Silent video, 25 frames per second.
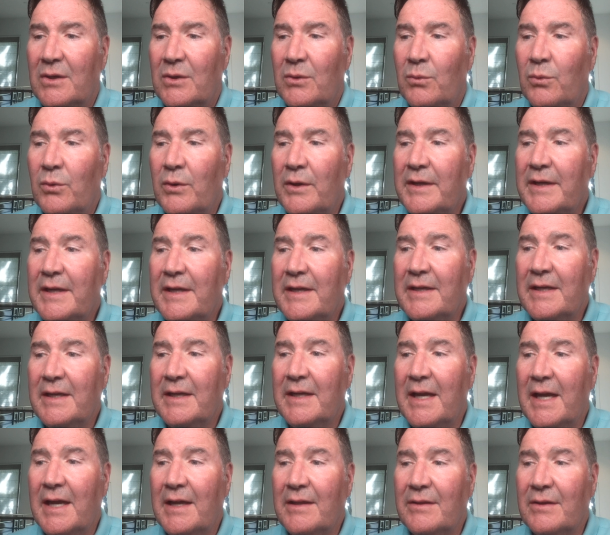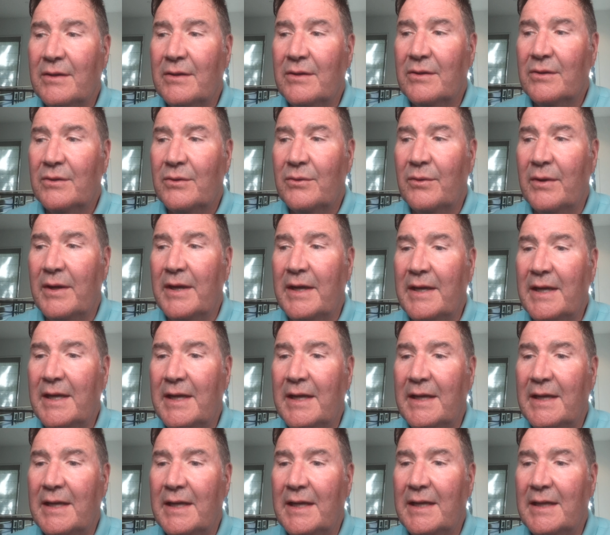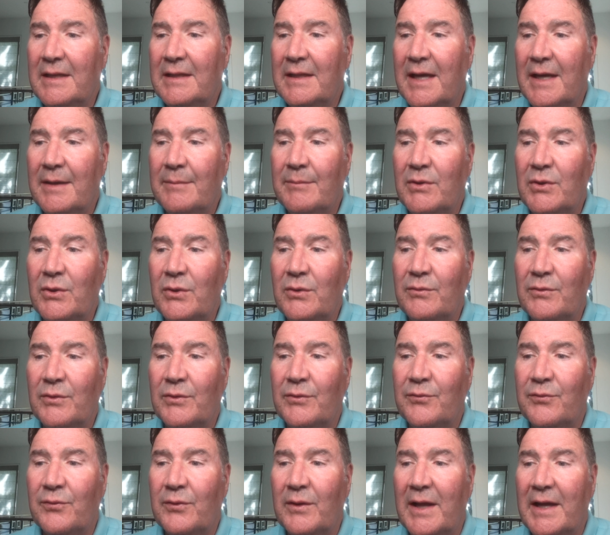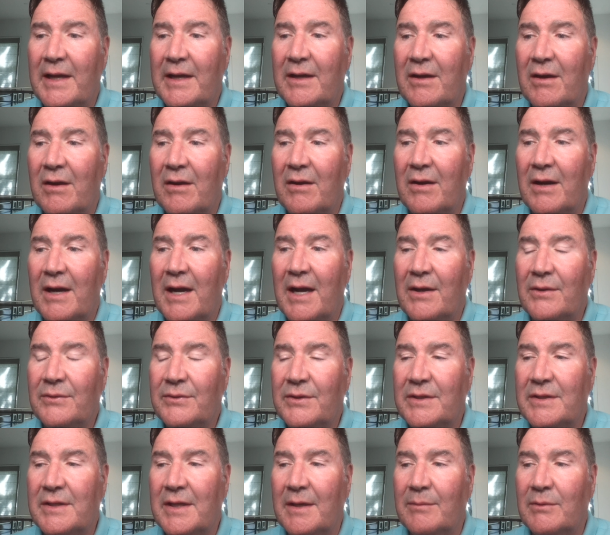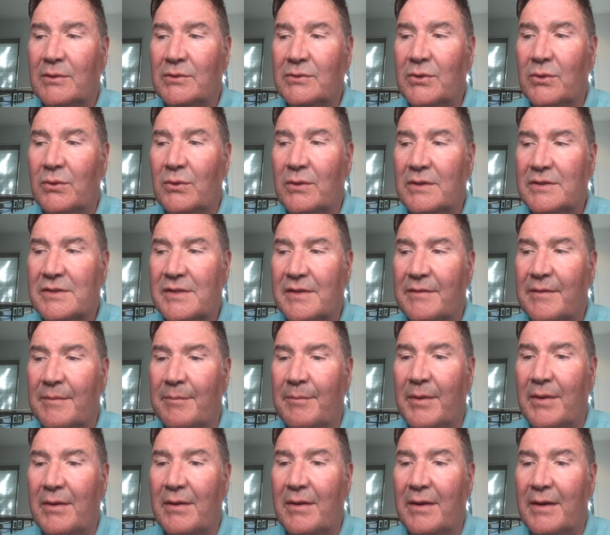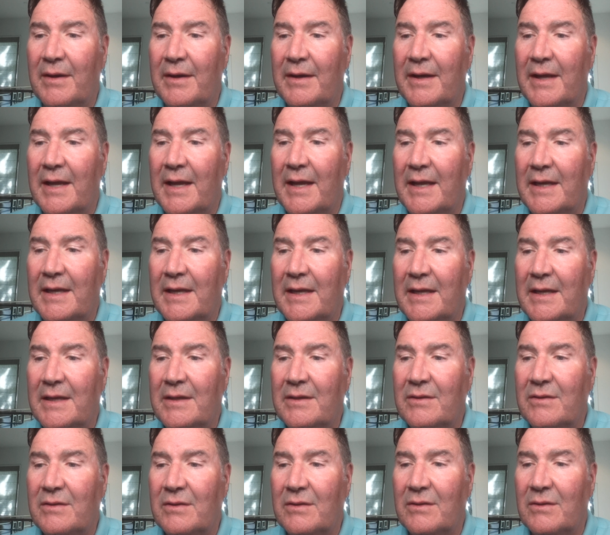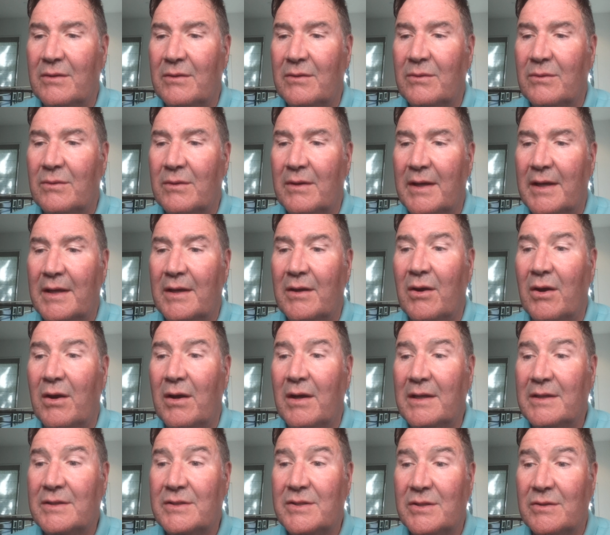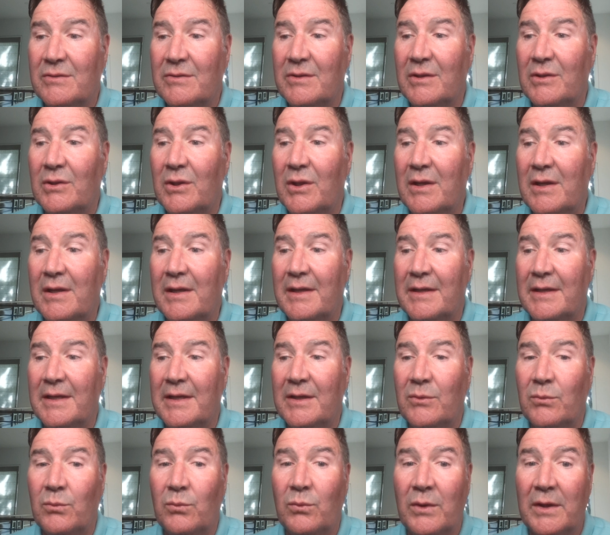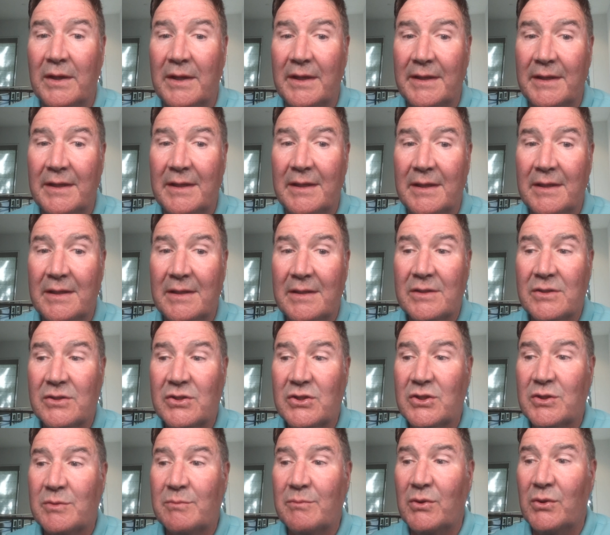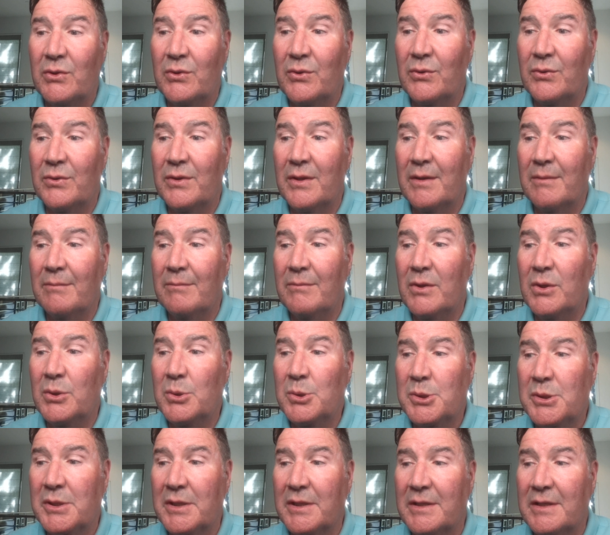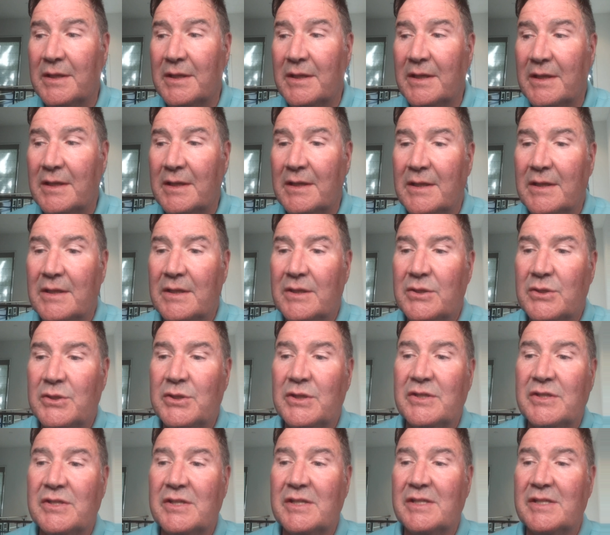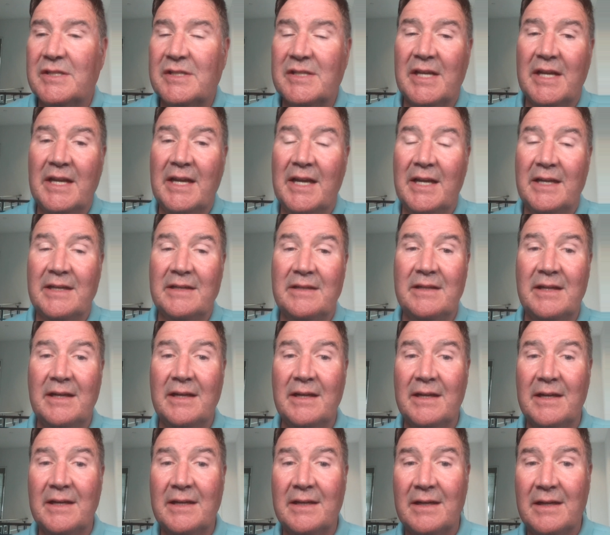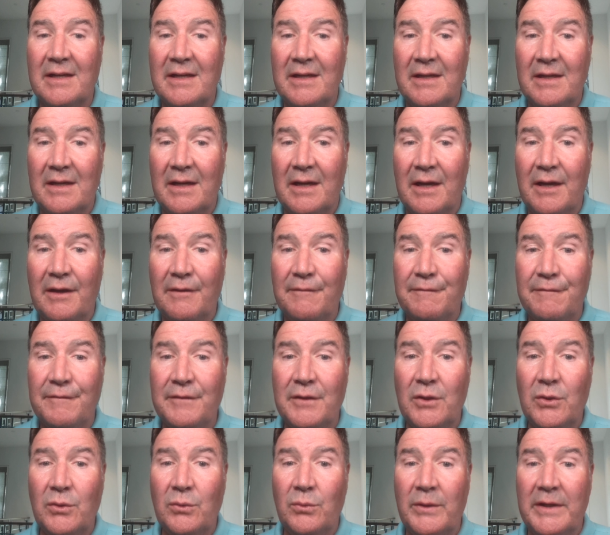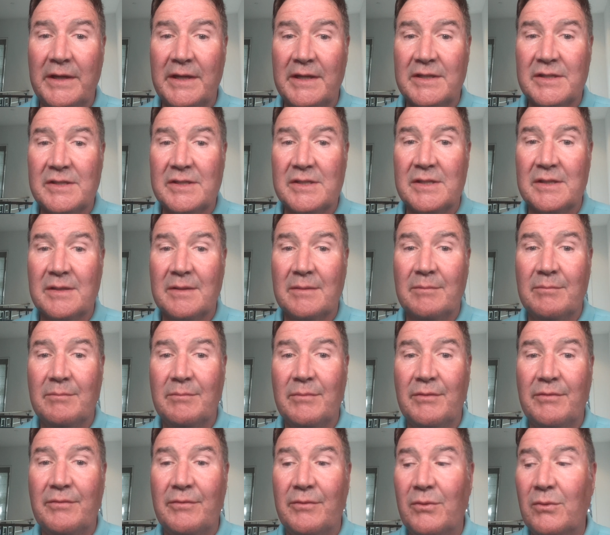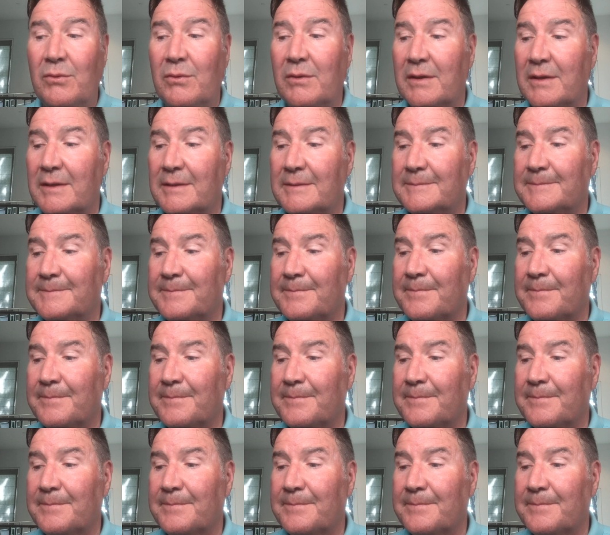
Working together, Grady and Eli maneuvered Flycar out the double doors of the barn and into and onto the lawn in one smooth motion, just as they had done a few weeks before.